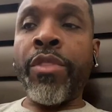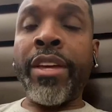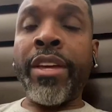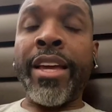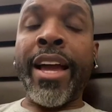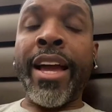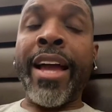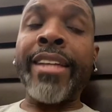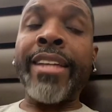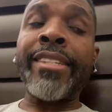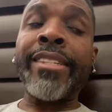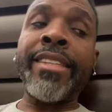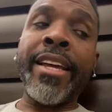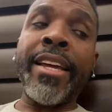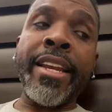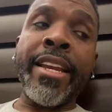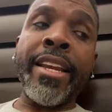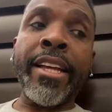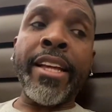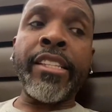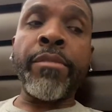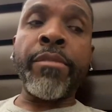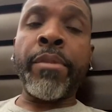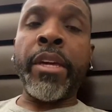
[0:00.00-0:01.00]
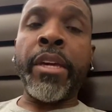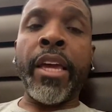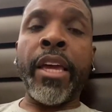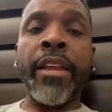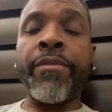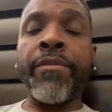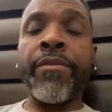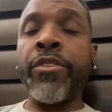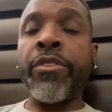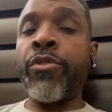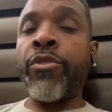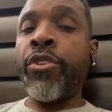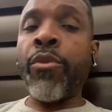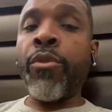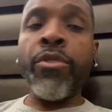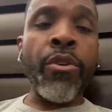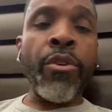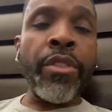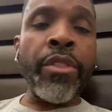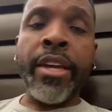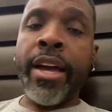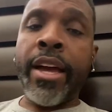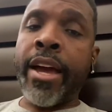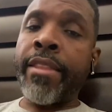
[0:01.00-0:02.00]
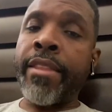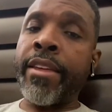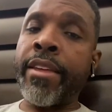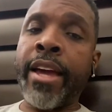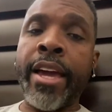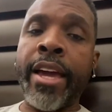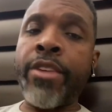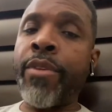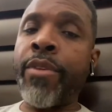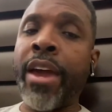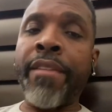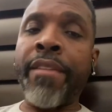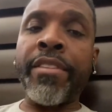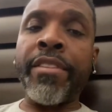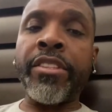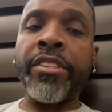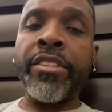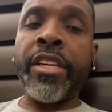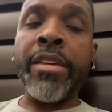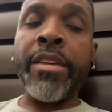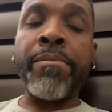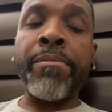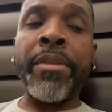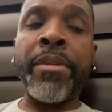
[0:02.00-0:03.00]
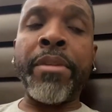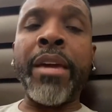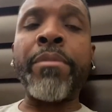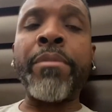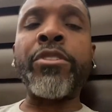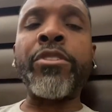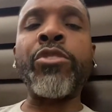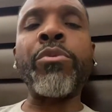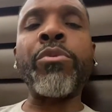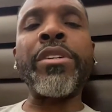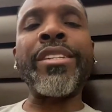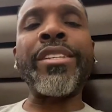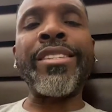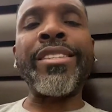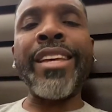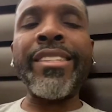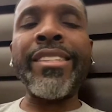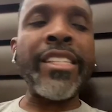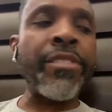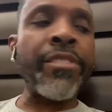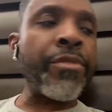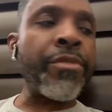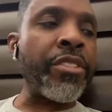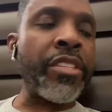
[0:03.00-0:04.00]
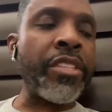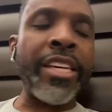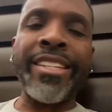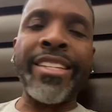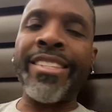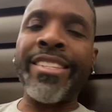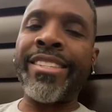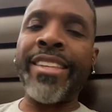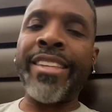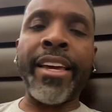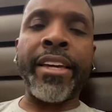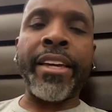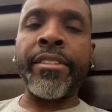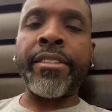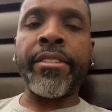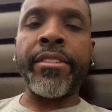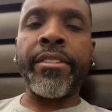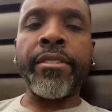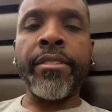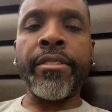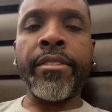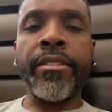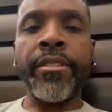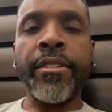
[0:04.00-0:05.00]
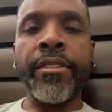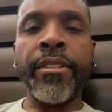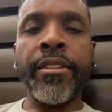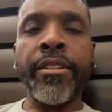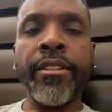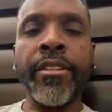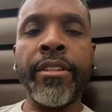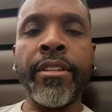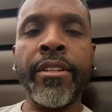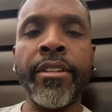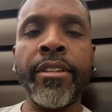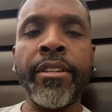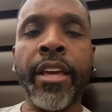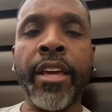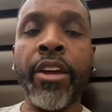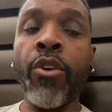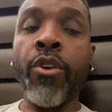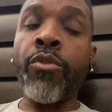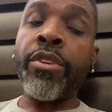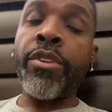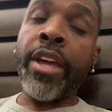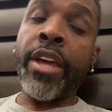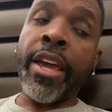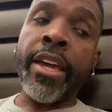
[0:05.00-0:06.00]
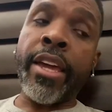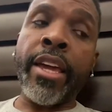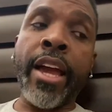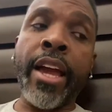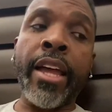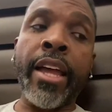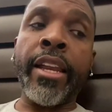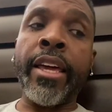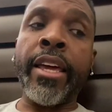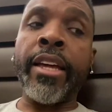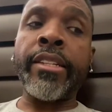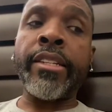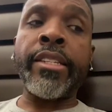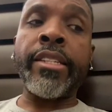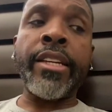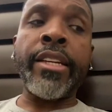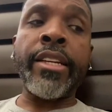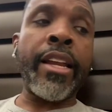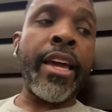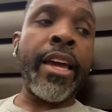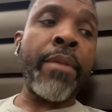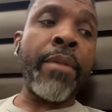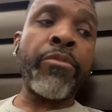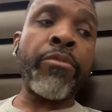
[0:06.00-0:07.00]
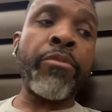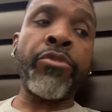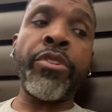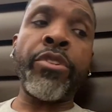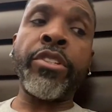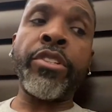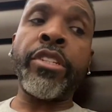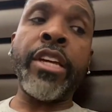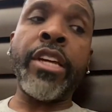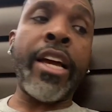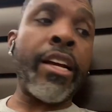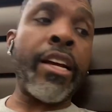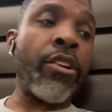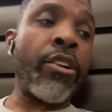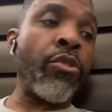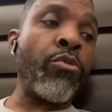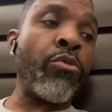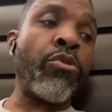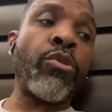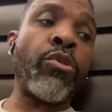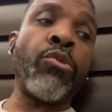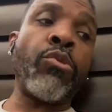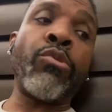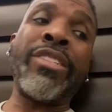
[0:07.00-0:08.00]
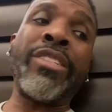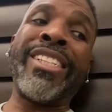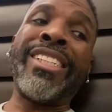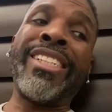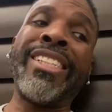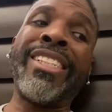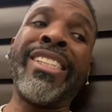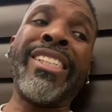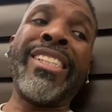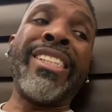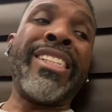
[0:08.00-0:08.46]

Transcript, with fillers: know the guy standing next to me. And if you don't know the guy, the guy you haven't seen, be able to assess his physique in 2nd mm-hmm. and go, dang, he got legs, he got hamstrings, he got glutes, oh, uh,